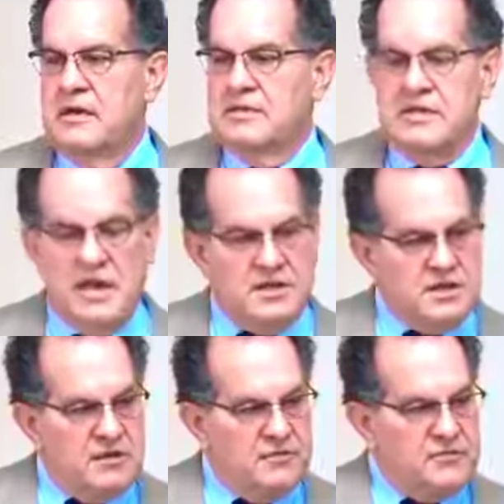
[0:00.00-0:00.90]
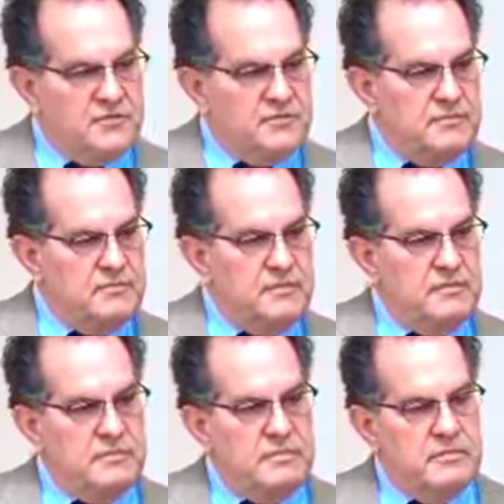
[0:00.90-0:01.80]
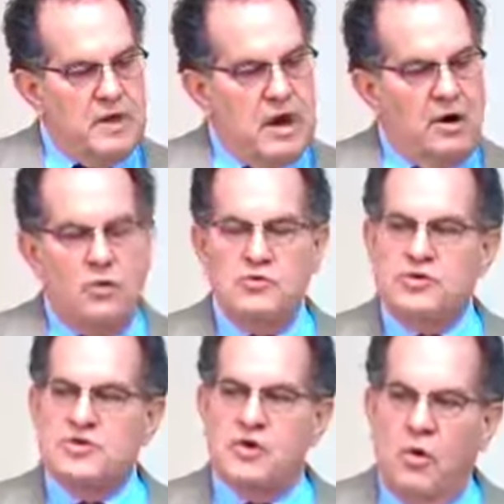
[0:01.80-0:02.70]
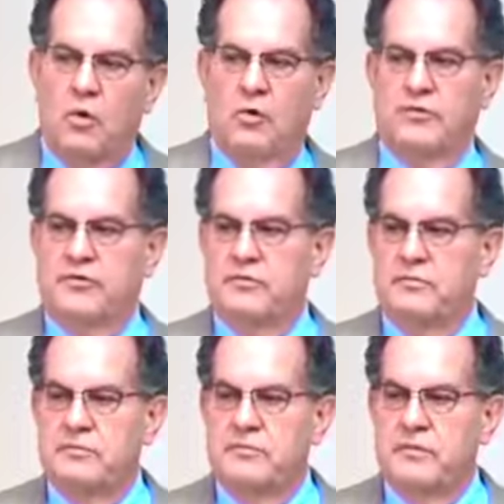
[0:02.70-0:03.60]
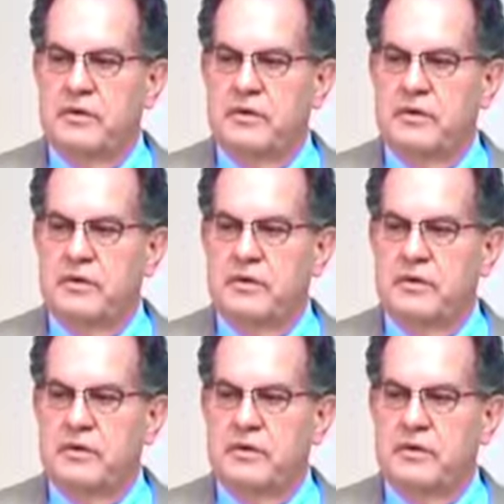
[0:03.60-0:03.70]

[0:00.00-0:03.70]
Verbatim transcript: In the sense of our own souls,